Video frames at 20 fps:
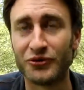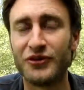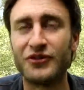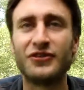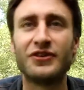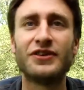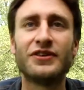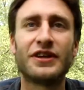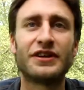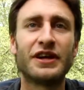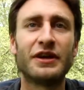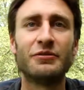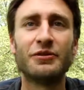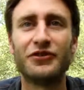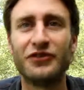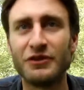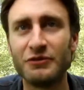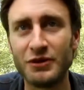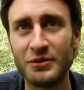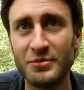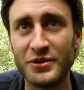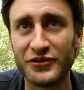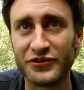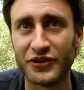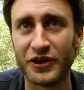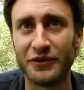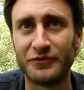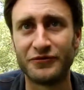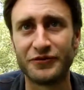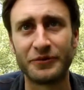They think that everything will be
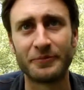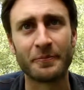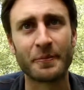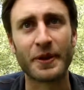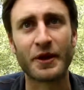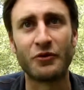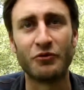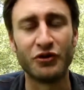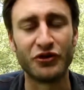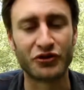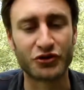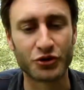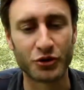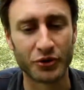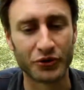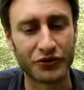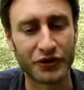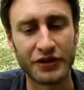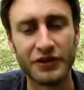solved with growth.